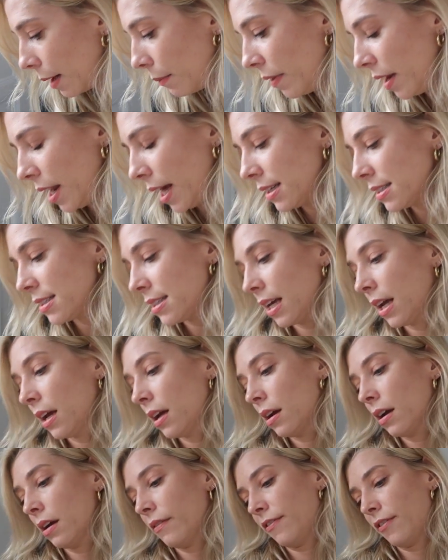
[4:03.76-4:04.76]
The next
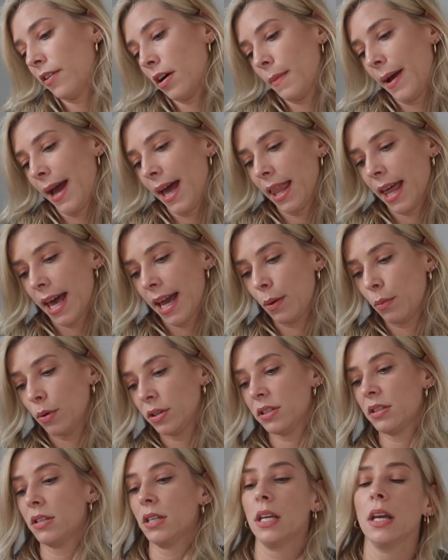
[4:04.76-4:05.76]
thing from LA
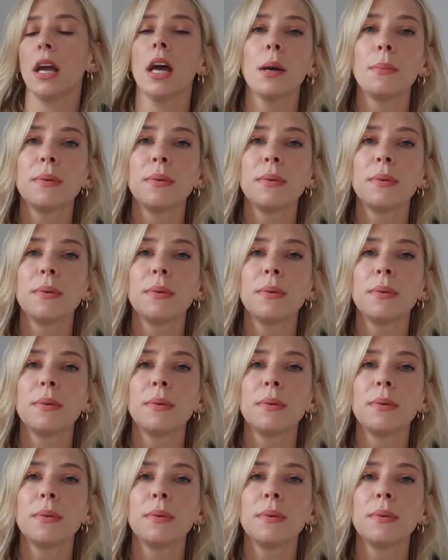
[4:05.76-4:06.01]
was the